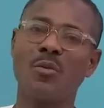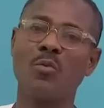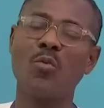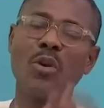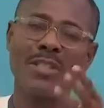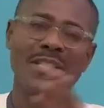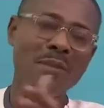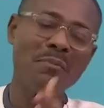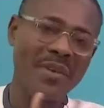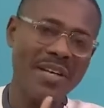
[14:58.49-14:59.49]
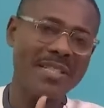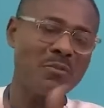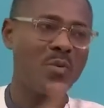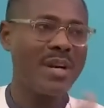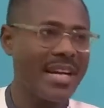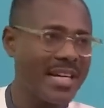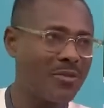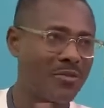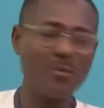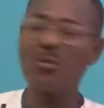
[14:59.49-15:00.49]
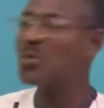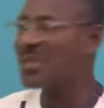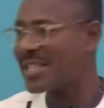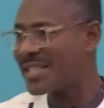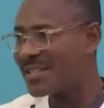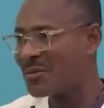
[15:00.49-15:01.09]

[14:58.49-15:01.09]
What separates winners from losers?